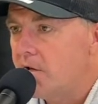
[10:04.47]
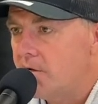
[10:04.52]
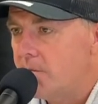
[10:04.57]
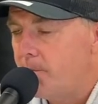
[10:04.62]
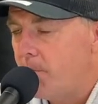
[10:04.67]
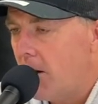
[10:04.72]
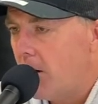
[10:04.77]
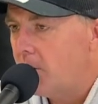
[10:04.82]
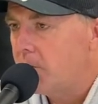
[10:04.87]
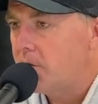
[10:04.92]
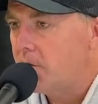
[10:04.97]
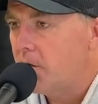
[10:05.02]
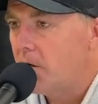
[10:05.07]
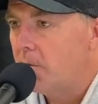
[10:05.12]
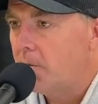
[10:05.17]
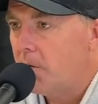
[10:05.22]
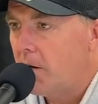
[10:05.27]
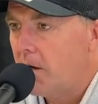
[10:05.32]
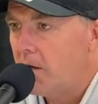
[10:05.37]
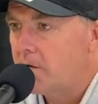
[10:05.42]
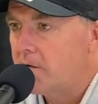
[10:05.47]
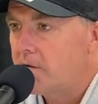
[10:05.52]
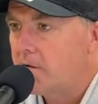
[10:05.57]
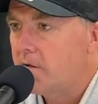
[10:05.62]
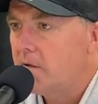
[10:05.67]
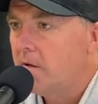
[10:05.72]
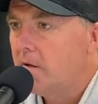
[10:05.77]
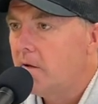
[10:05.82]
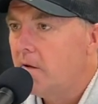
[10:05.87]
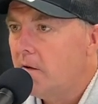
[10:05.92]
guys pouncing on
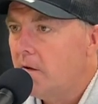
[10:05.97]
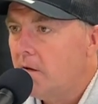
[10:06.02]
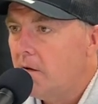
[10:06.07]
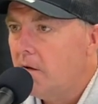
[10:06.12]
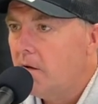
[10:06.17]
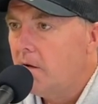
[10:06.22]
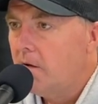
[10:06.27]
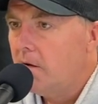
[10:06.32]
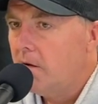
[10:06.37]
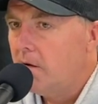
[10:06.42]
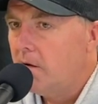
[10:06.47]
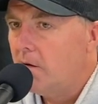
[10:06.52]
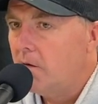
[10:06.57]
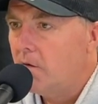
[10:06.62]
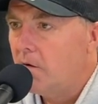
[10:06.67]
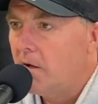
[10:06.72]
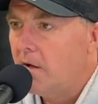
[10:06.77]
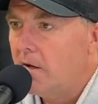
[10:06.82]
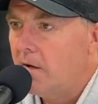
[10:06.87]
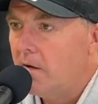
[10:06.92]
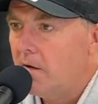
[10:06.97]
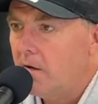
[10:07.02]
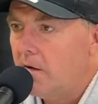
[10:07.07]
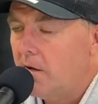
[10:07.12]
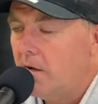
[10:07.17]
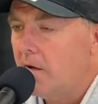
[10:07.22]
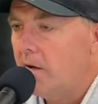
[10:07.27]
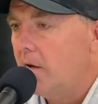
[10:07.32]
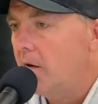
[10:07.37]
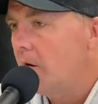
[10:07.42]
pucks. Exactly. And they're very get,
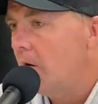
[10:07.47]
careful. Getting it